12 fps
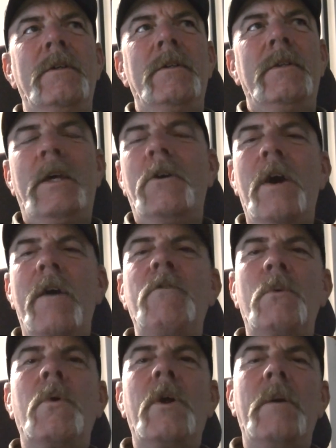They don't have
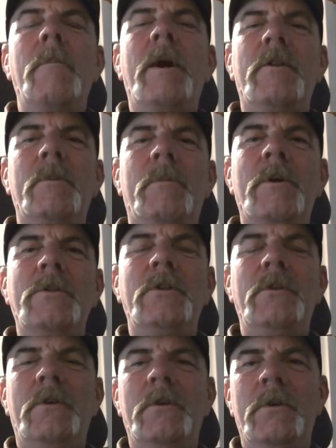to worry about the
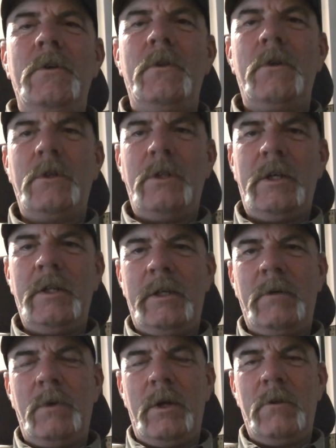person they're
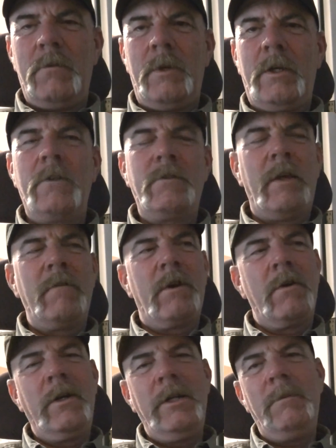dealing with because they've
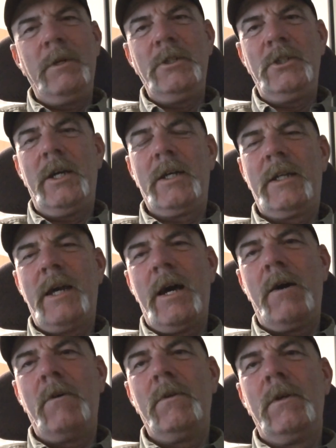already been checked
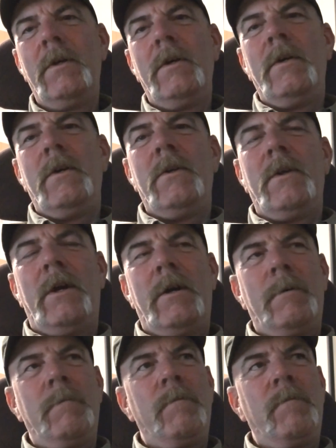out.
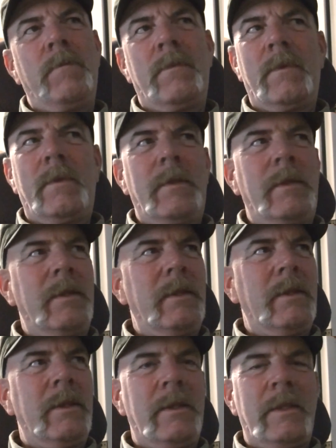Um,
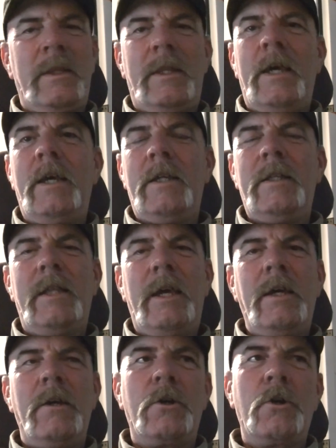they
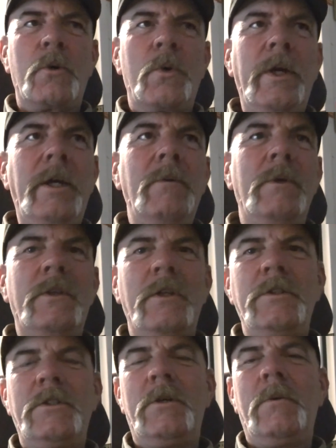agree with
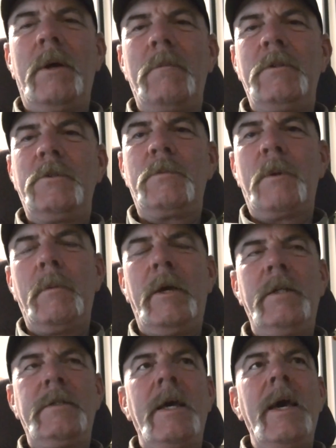concealed weapons
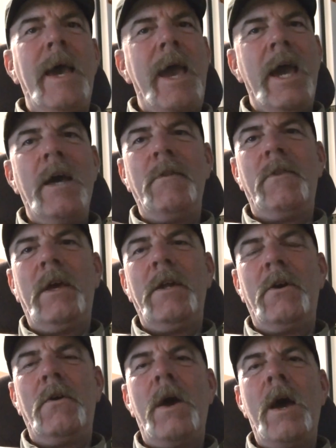permits, and they
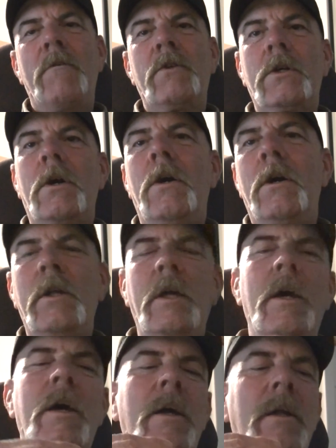don't have to call it
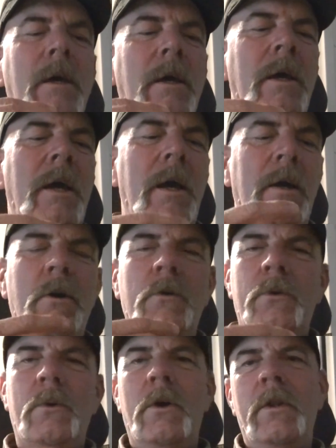in and go
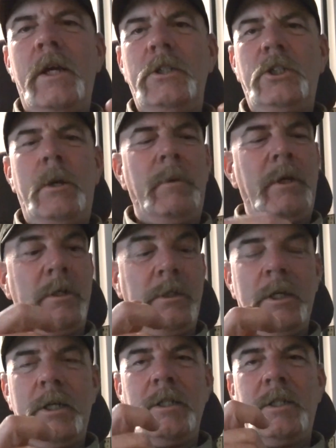through all that shit because
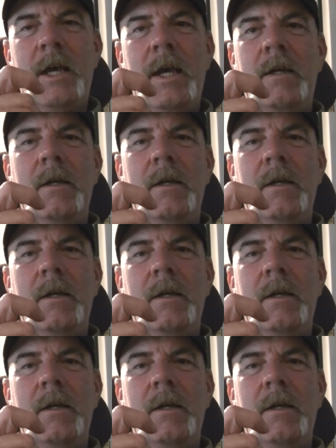it can take